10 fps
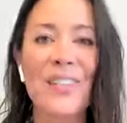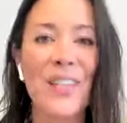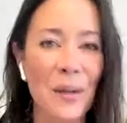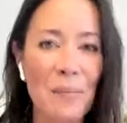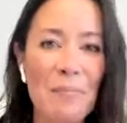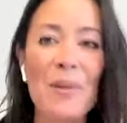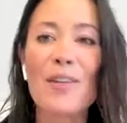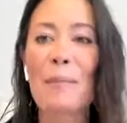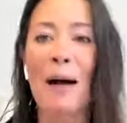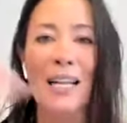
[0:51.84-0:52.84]
you know,
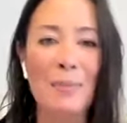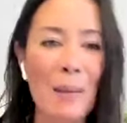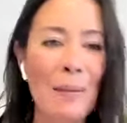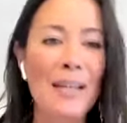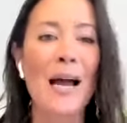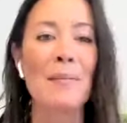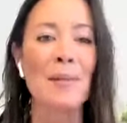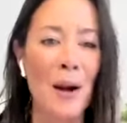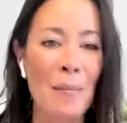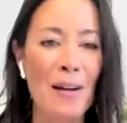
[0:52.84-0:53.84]
moving past my bedtime
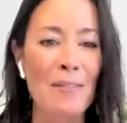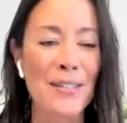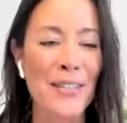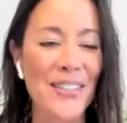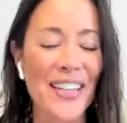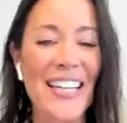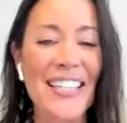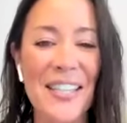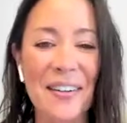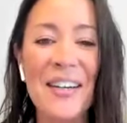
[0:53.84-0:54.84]
alarm every single
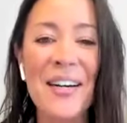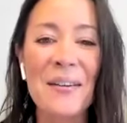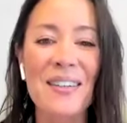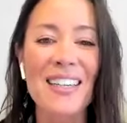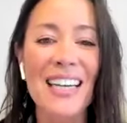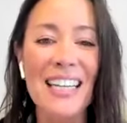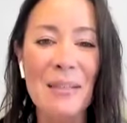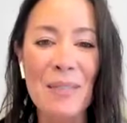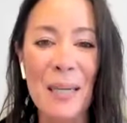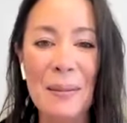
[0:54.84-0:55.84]
night. So we're going to get
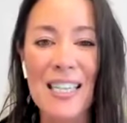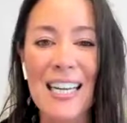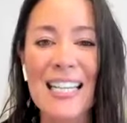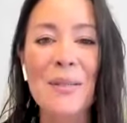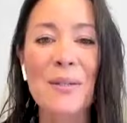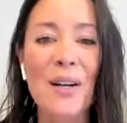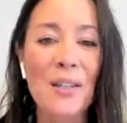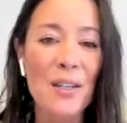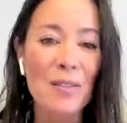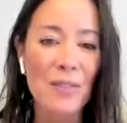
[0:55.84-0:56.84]
some tips today. So
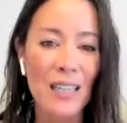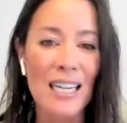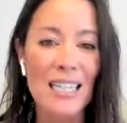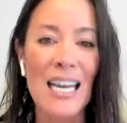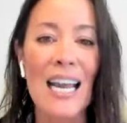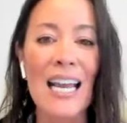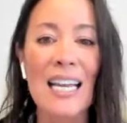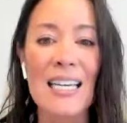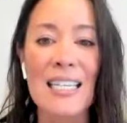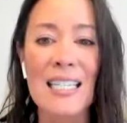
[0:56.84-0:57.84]
Dr. Filate
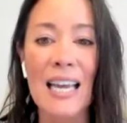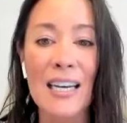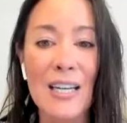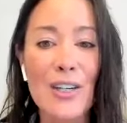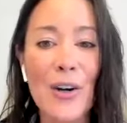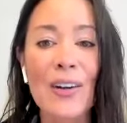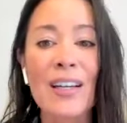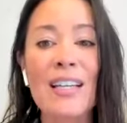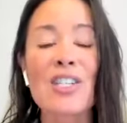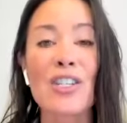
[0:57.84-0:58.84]
is an
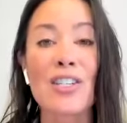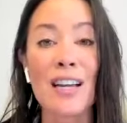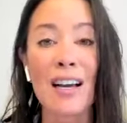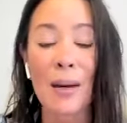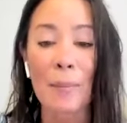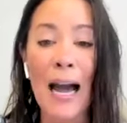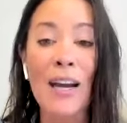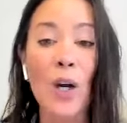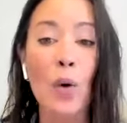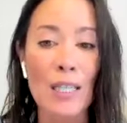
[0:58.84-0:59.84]
internist. She's an
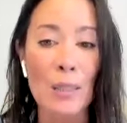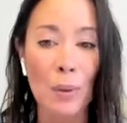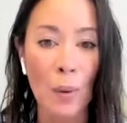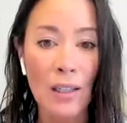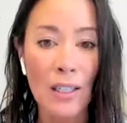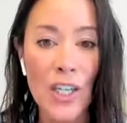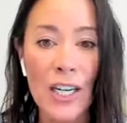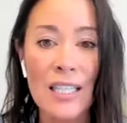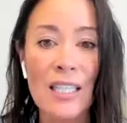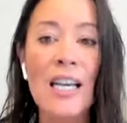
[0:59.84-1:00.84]
adult
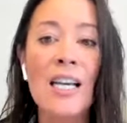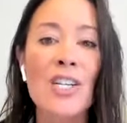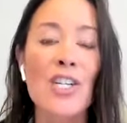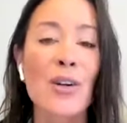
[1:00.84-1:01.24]
respirologist. She